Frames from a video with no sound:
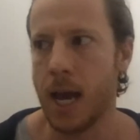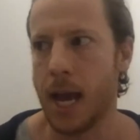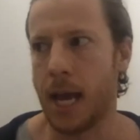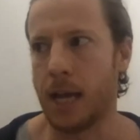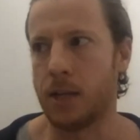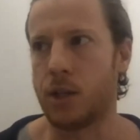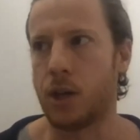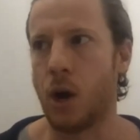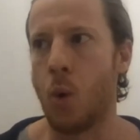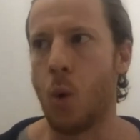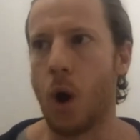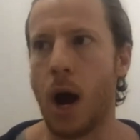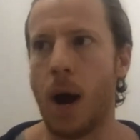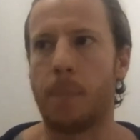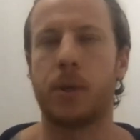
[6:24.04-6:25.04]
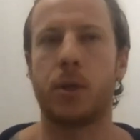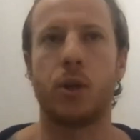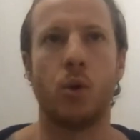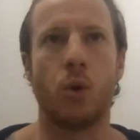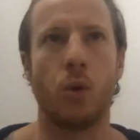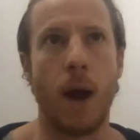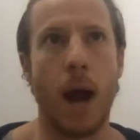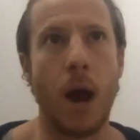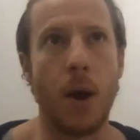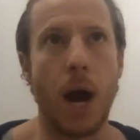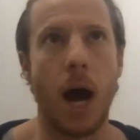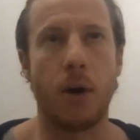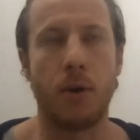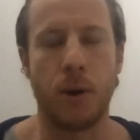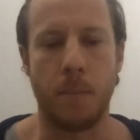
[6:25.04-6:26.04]
And so we're up to around
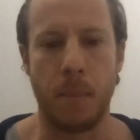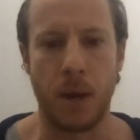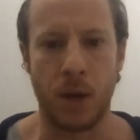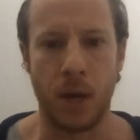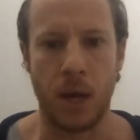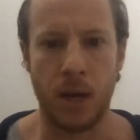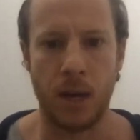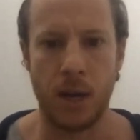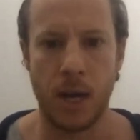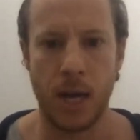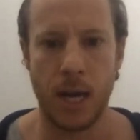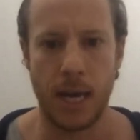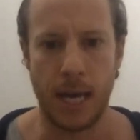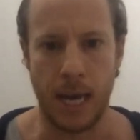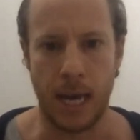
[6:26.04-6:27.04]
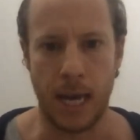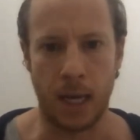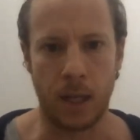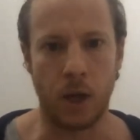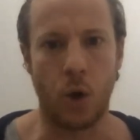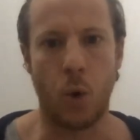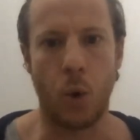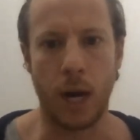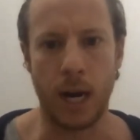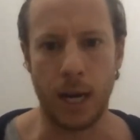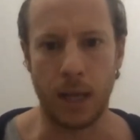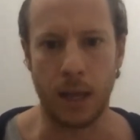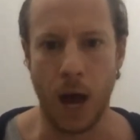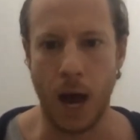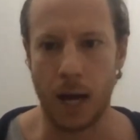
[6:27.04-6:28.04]
100 million in liquidity
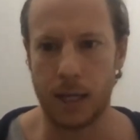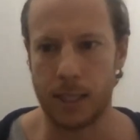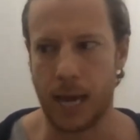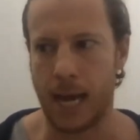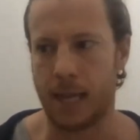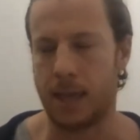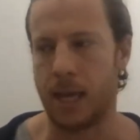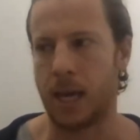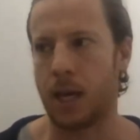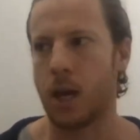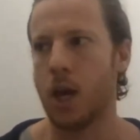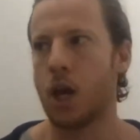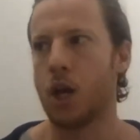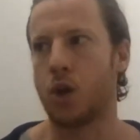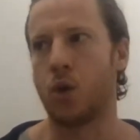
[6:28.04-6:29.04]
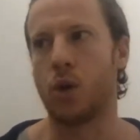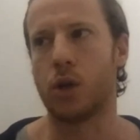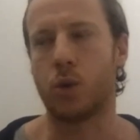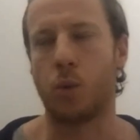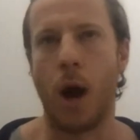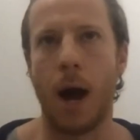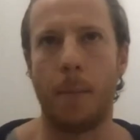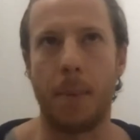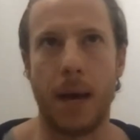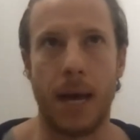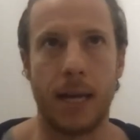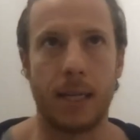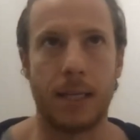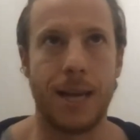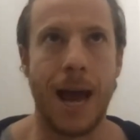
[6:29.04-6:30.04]
locked. I think Uniswap
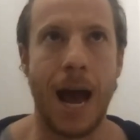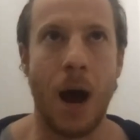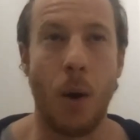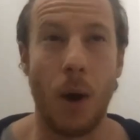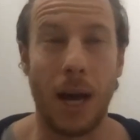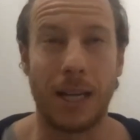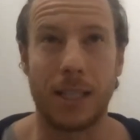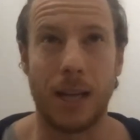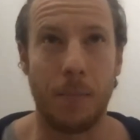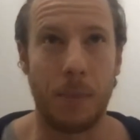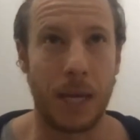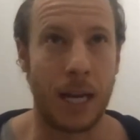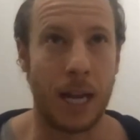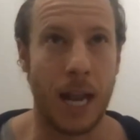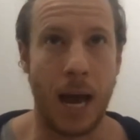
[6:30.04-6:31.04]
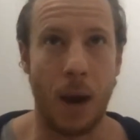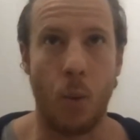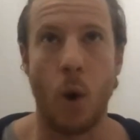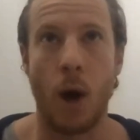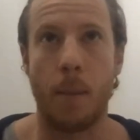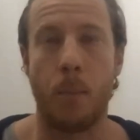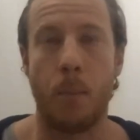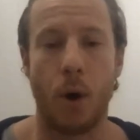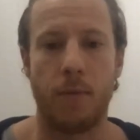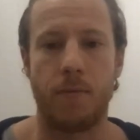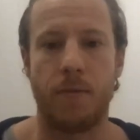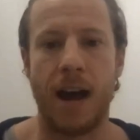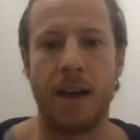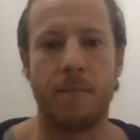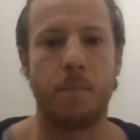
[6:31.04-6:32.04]
is now at something like
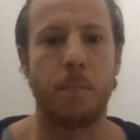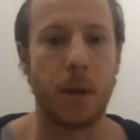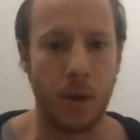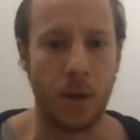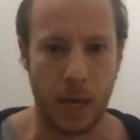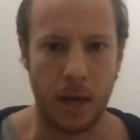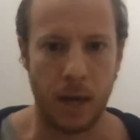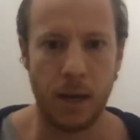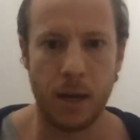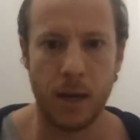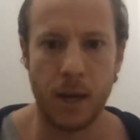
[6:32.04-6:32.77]
1.5 billion,